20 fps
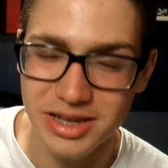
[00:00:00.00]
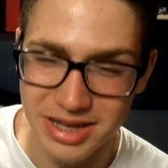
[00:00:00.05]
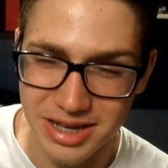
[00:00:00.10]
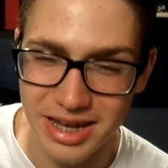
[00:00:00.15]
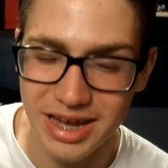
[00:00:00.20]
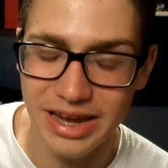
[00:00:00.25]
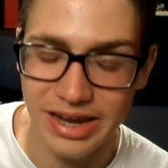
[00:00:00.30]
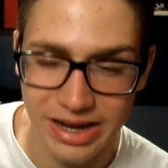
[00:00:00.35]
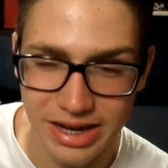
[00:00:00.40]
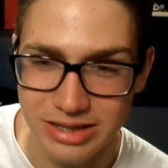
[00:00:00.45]

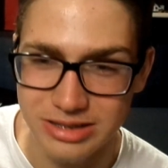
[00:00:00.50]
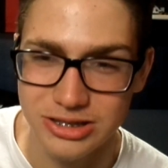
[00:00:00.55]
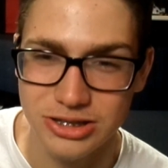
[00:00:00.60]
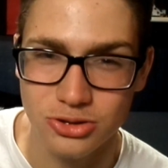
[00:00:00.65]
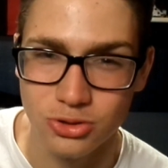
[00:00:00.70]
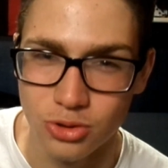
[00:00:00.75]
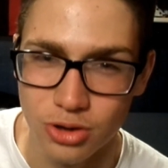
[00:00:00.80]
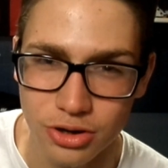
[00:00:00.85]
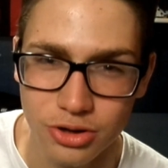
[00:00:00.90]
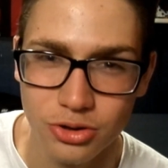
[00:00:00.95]
can't
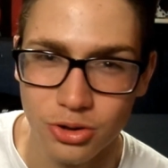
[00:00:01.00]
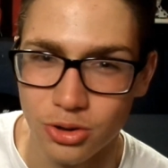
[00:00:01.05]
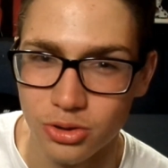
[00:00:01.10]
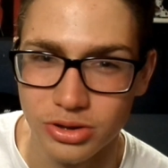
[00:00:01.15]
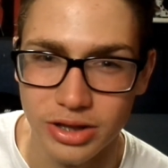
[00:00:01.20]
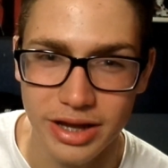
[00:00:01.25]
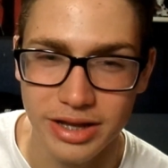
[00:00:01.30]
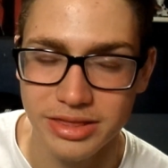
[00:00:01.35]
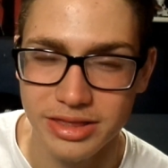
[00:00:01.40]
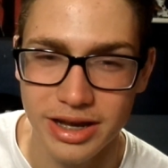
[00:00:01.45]
score a
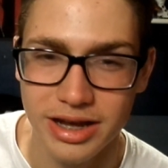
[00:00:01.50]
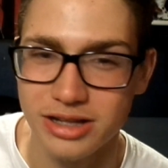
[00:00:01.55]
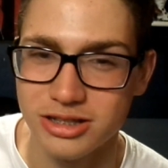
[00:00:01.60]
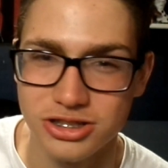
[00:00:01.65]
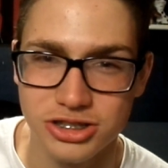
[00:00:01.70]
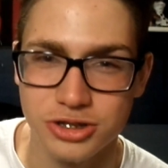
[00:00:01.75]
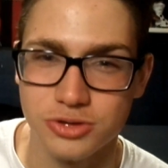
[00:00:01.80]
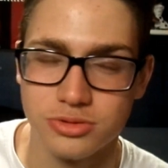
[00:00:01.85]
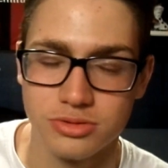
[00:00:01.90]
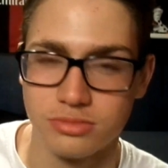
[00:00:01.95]
goal like that and
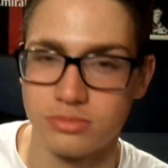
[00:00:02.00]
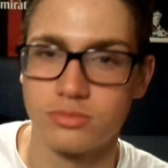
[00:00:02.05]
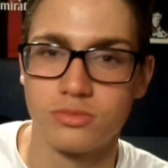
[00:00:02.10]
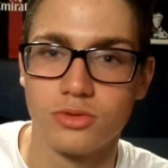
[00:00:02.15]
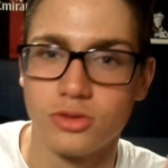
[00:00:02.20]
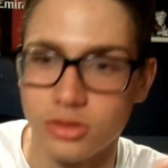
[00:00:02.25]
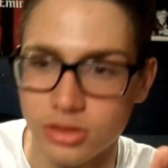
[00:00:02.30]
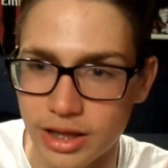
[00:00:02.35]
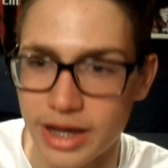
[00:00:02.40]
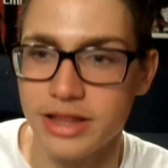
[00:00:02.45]
just
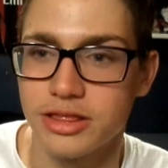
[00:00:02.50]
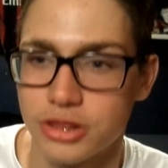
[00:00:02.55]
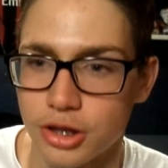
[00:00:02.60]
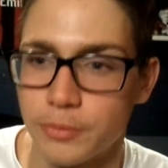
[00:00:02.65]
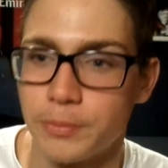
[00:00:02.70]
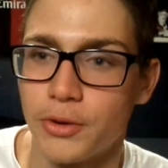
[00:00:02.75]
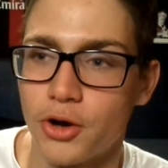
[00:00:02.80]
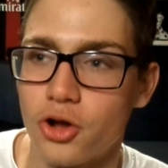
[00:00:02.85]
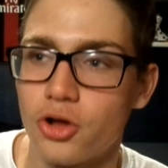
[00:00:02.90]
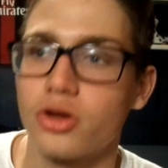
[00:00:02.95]
let the
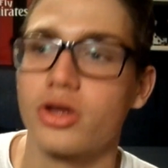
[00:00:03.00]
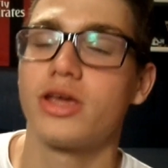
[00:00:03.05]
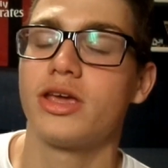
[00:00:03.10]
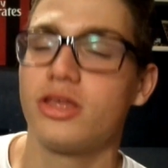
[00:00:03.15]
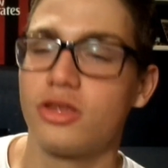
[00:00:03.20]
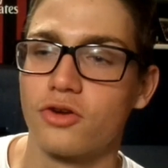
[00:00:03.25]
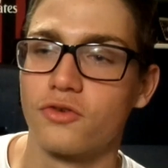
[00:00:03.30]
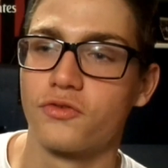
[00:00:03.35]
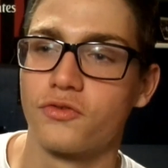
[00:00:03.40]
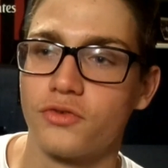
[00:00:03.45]
ball
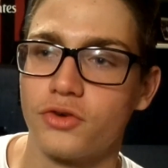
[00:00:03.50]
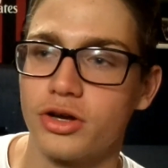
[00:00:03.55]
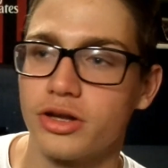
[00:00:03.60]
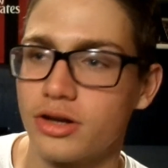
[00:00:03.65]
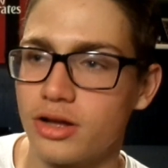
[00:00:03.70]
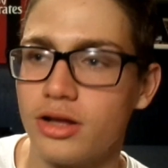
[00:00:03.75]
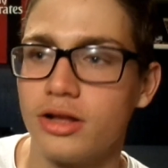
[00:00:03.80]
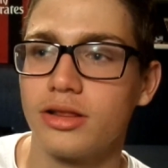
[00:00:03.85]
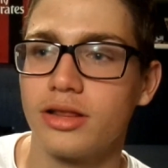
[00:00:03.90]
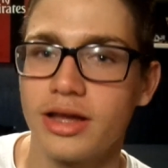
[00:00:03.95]
hit your
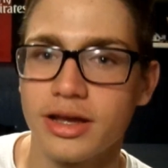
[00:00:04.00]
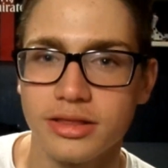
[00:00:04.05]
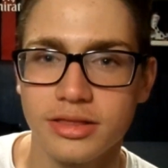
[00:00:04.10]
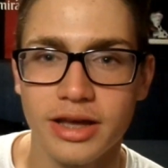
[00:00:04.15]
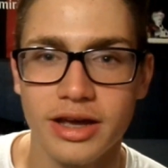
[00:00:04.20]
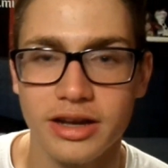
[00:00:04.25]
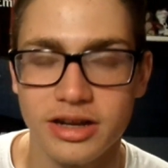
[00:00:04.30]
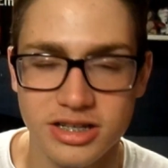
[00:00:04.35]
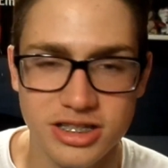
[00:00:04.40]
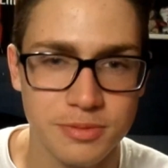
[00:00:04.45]
foot like
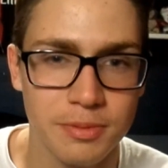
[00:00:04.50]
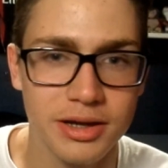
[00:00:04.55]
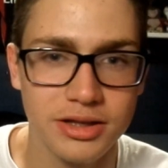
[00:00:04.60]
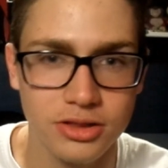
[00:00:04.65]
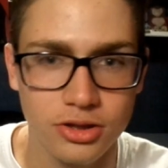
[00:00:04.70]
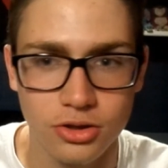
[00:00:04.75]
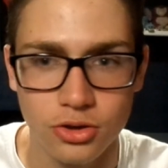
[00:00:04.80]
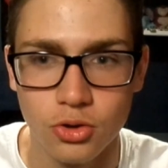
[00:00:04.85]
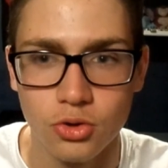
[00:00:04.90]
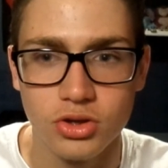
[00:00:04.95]
that and expect
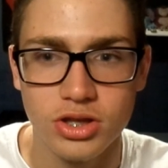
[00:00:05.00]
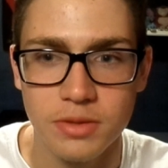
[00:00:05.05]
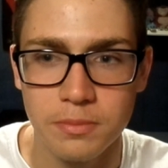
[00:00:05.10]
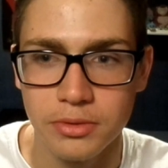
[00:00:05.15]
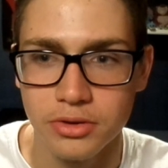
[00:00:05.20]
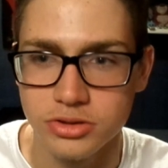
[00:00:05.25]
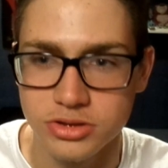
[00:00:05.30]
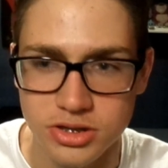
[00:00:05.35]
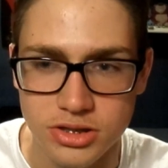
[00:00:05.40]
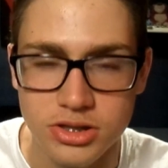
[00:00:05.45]
the
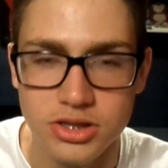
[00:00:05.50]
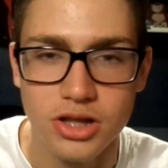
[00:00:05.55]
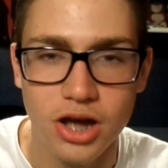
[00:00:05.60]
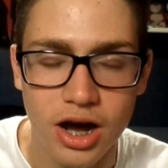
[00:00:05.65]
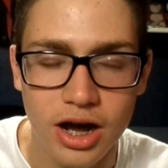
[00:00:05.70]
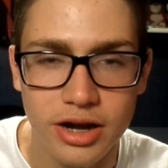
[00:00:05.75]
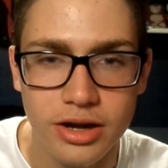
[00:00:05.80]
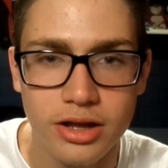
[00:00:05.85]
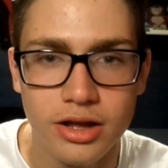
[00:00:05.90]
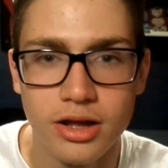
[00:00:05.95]
goalkeeper to
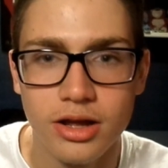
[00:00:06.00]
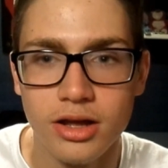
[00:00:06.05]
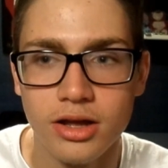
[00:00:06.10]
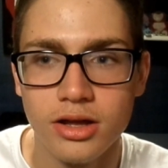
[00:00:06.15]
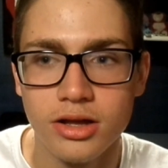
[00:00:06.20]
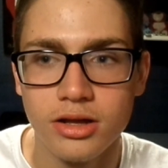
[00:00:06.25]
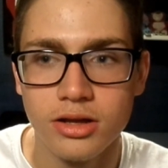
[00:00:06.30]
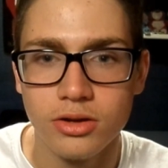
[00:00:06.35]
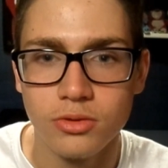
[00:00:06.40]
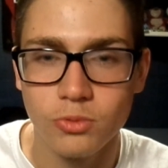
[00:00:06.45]
not
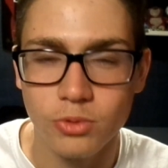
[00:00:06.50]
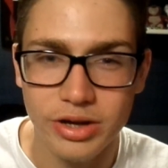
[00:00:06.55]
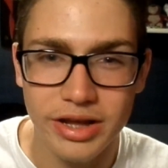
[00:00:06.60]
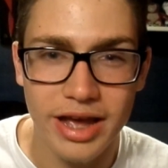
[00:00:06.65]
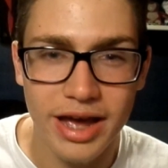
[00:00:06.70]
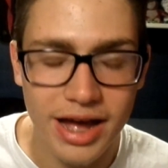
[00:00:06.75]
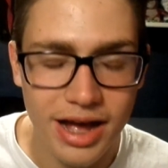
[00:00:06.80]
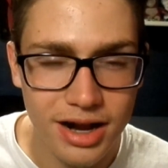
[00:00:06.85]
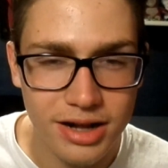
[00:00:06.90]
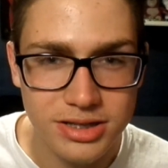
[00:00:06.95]

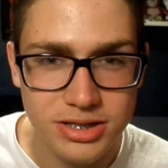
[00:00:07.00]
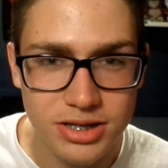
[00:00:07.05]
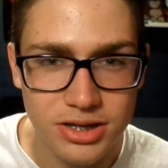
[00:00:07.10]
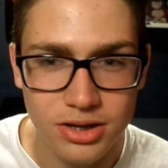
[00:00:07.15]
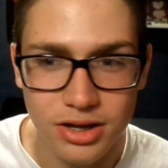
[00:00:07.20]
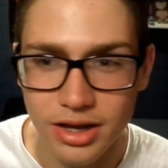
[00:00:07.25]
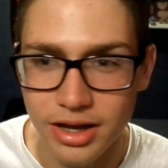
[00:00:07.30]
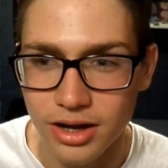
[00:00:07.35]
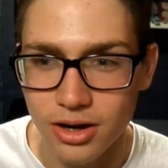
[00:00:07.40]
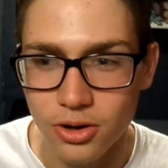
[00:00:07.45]
react
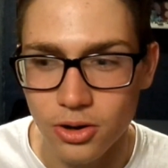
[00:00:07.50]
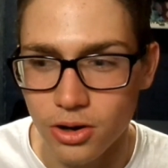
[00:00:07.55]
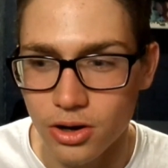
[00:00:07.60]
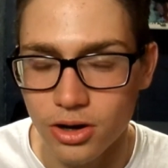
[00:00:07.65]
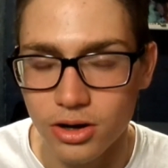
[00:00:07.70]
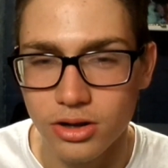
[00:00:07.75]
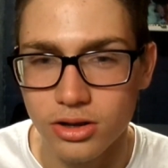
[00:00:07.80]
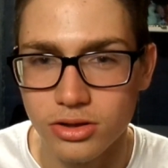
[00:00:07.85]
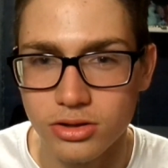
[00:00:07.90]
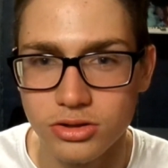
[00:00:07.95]

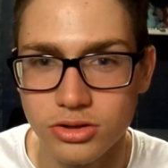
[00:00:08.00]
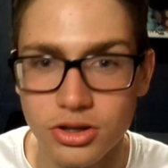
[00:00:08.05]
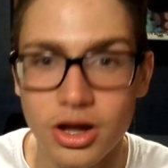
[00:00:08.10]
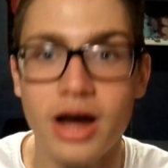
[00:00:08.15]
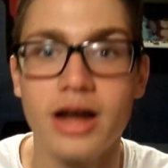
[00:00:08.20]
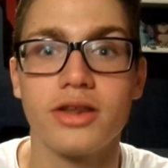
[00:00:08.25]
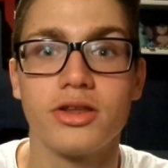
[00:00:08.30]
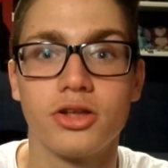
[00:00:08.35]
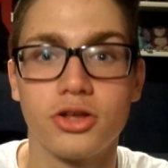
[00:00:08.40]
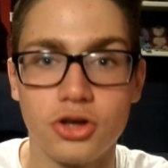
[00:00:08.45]
or
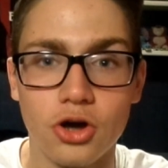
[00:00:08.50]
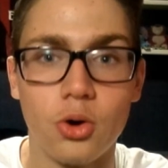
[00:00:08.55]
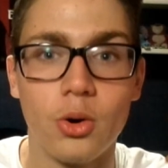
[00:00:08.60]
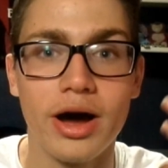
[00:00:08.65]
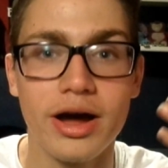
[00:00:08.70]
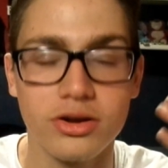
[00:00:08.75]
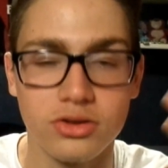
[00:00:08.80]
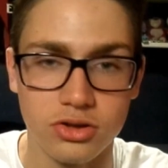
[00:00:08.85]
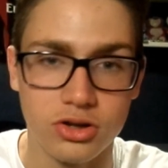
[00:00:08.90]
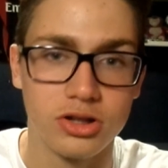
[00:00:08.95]
not go
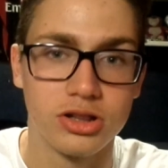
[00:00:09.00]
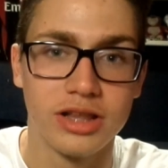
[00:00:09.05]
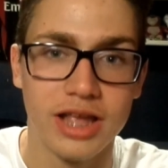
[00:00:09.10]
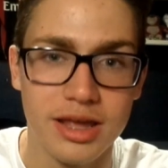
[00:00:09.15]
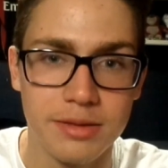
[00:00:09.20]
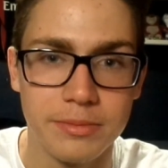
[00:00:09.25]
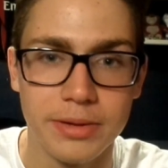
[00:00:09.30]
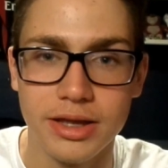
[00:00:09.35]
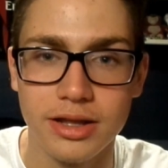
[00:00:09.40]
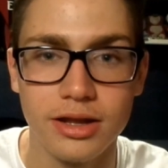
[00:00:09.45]
out and
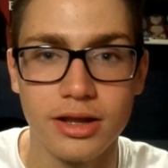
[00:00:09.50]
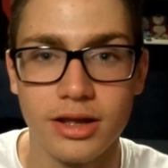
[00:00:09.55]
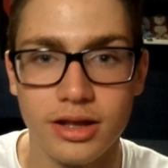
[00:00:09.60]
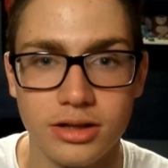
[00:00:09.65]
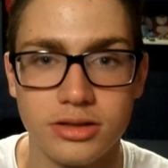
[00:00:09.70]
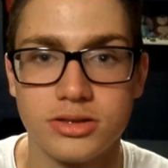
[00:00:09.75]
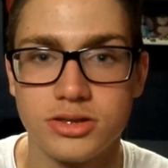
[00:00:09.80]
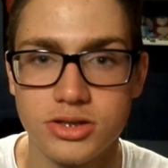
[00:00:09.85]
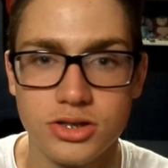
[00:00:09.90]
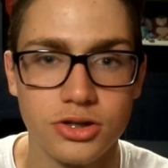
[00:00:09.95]
claim it
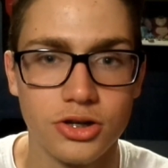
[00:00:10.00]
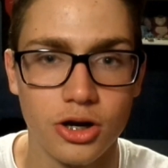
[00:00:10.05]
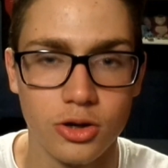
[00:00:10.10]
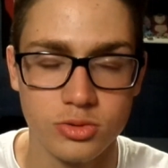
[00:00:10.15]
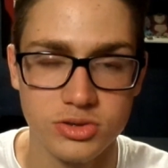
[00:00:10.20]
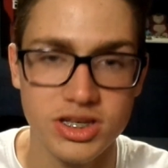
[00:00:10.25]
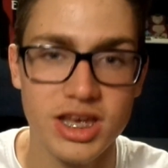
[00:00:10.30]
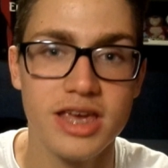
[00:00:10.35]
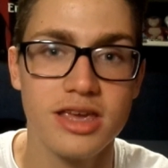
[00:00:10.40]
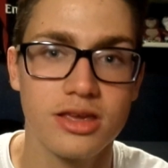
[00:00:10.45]
and, you know,
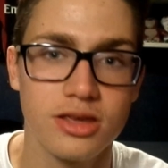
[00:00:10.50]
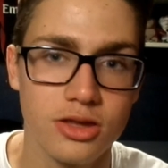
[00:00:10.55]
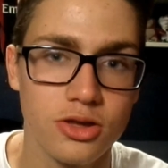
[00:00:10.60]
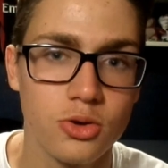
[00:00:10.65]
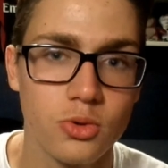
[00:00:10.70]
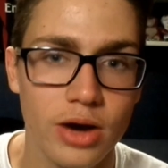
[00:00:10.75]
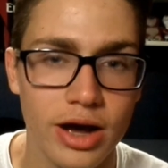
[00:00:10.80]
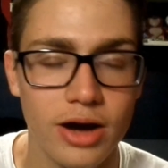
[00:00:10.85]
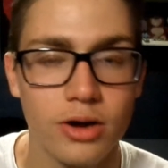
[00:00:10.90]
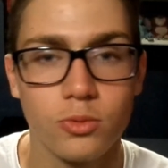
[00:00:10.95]
take
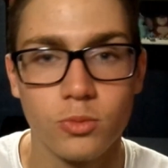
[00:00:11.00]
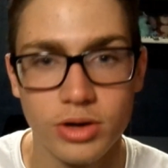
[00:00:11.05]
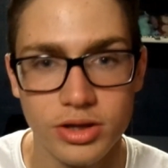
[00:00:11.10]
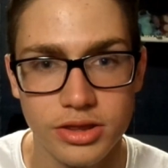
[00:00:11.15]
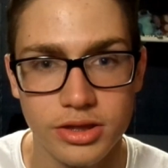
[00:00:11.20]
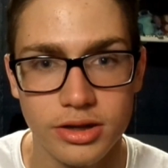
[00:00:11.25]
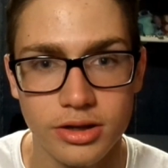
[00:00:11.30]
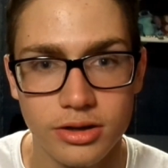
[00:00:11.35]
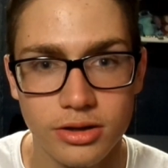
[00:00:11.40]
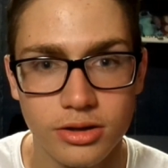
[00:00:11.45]
you out
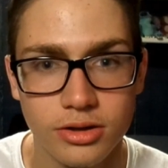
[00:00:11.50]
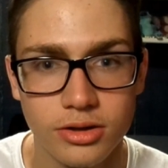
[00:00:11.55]
with it.